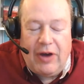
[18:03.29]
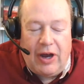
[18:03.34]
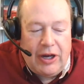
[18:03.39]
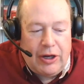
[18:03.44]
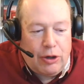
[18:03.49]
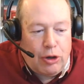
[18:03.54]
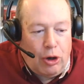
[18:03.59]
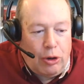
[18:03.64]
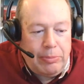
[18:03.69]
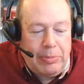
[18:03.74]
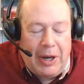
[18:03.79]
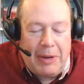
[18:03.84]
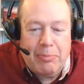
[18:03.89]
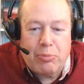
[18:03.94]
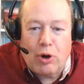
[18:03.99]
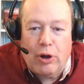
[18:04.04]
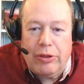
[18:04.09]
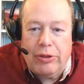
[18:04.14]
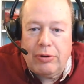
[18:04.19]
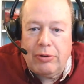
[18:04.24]
I called my
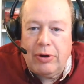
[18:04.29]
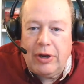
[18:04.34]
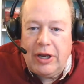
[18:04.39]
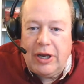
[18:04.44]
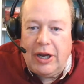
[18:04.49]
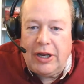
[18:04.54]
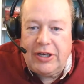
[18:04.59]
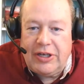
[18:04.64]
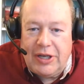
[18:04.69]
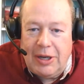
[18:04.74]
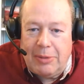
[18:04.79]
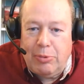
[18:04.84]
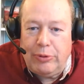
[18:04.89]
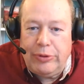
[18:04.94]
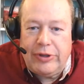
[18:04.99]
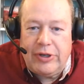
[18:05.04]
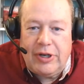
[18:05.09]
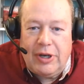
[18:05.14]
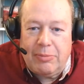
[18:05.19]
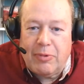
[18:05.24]
brother and I
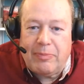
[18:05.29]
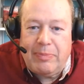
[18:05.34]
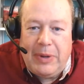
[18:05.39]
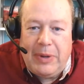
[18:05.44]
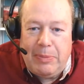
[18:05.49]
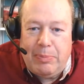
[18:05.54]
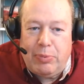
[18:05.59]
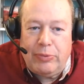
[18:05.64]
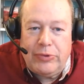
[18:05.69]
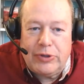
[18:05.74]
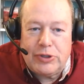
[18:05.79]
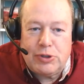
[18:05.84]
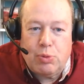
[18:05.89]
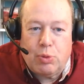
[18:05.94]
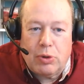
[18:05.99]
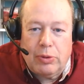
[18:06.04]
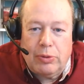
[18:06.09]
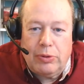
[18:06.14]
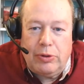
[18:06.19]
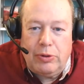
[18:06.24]
doubled the number of people in this
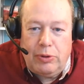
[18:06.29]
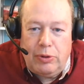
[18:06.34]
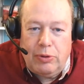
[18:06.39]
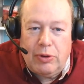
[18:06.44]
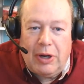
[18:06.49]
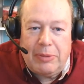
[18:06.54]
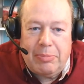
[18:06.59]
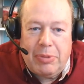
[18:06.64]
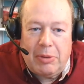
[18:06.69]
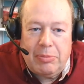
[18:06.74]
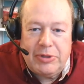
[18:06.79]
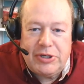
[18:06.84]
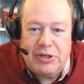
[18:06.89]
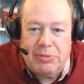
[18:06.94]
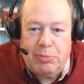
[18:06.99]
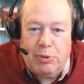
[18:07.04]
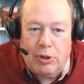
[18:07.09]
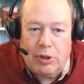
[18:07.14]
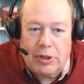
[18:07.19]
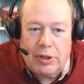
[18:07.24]
world who knew I published a
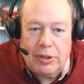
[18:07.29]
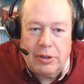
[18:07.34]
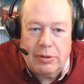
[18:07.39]
book.